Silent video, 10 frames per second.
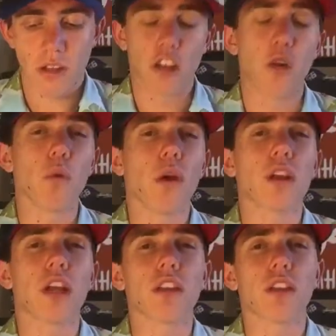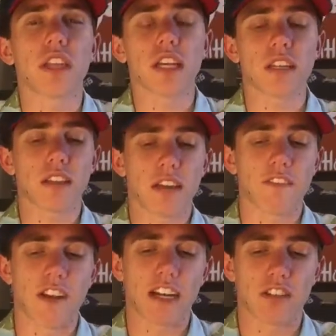Another thing
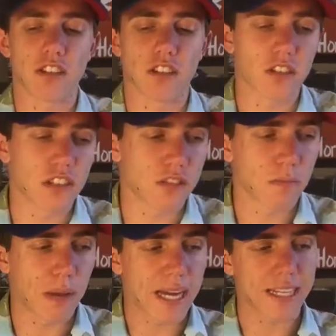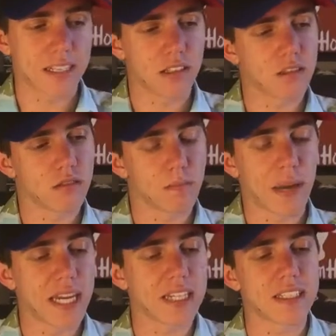that factors into this, back in
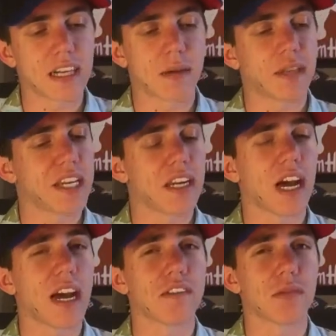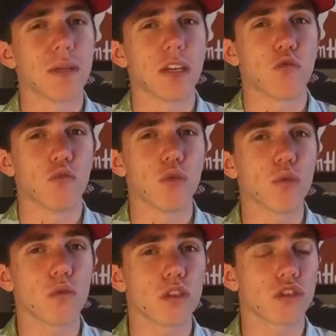Petty's time, they did not have as many
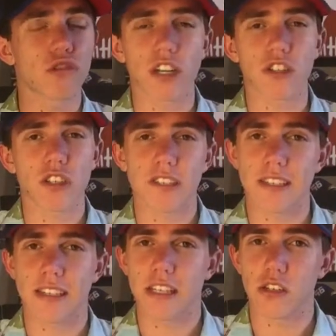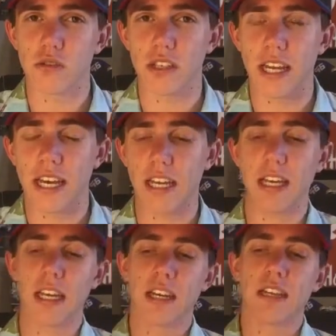rule restrictions as they do
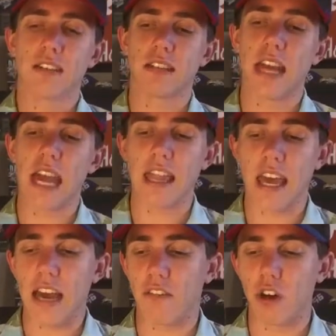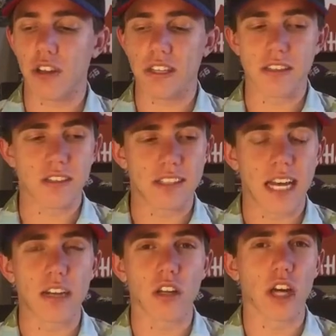today. Today, they have all these
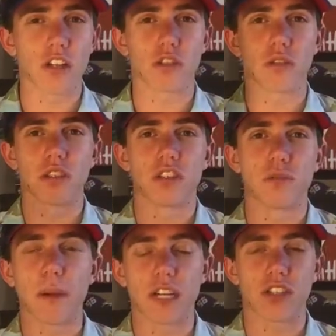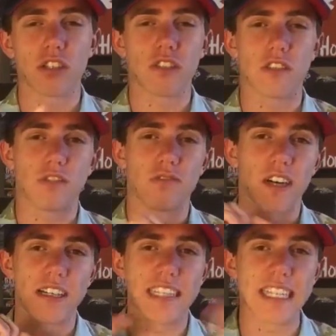technological inspections, these
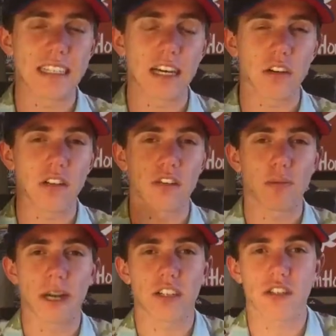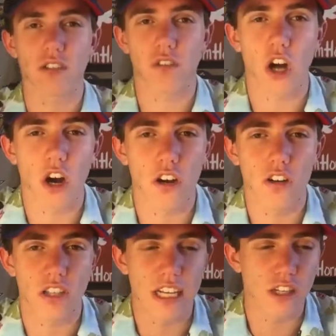very detailed inspections of
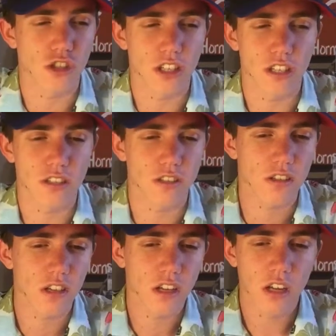cars, engines,